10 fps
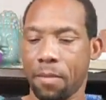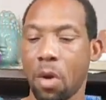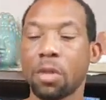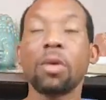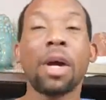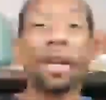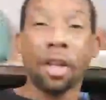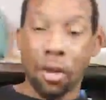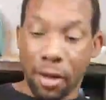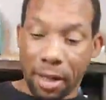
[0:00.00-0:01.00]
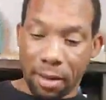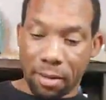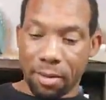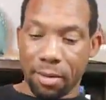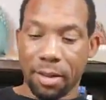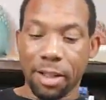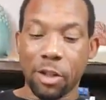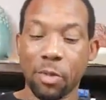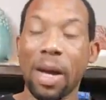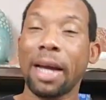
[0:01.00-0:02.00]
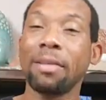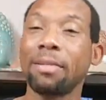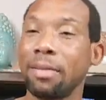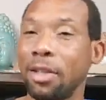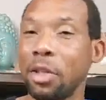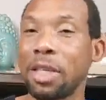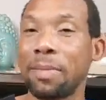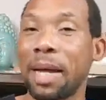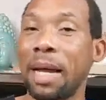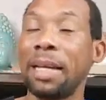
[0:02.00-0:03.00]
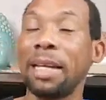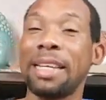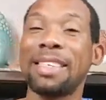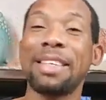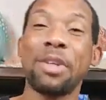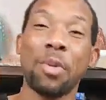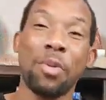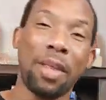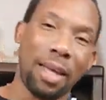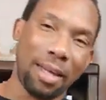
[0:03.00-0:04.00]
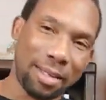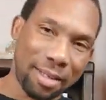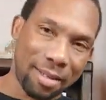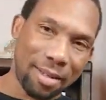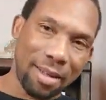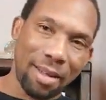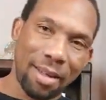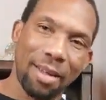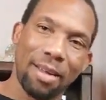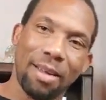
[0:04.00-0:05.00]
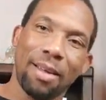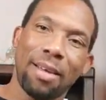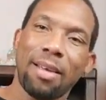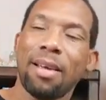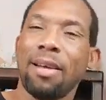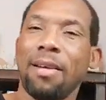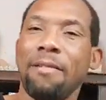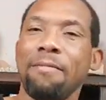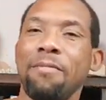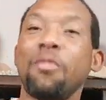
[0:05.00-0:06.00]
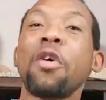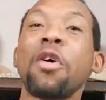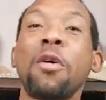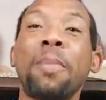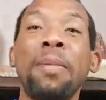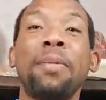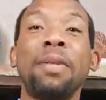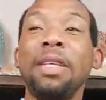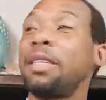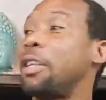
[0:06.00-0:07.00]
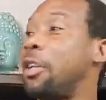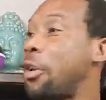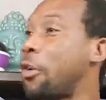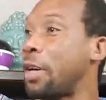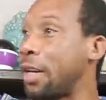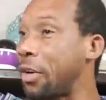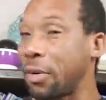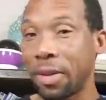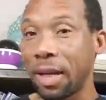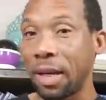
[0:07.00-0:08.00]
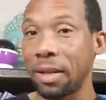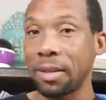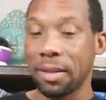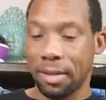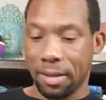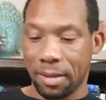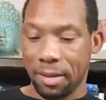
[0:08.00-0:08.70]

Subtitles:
Also, and learning. This is why, Gemini needs to know things, and Virgo people need to learn and know things, and